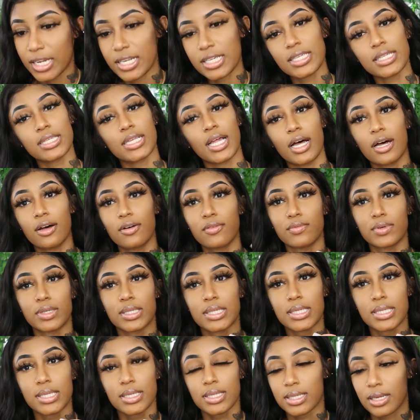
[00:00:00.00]
I just love
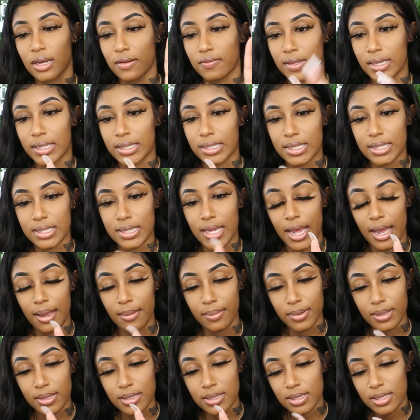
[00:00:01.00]
when stuff like this
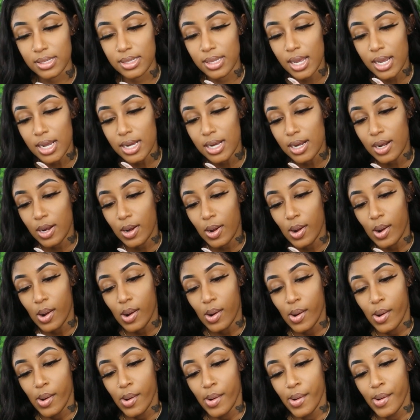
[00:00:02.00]
happens.
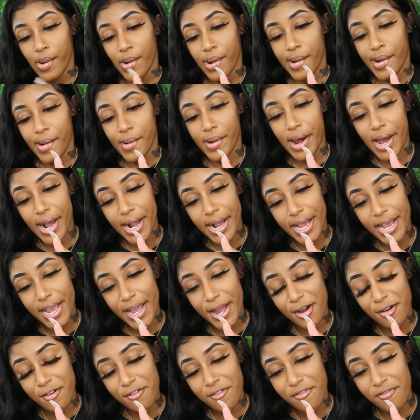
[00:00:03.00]
I
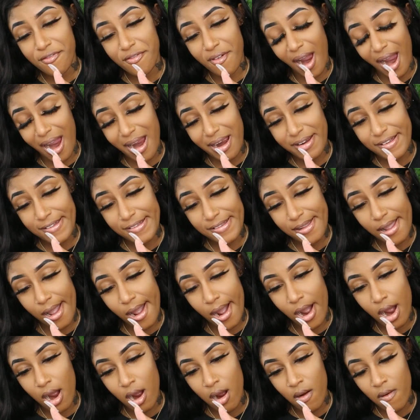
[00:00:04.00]
can't find
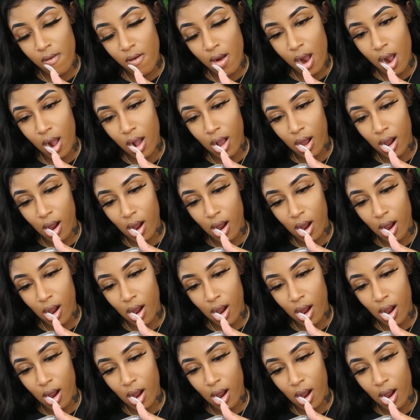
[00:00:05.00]
stuff.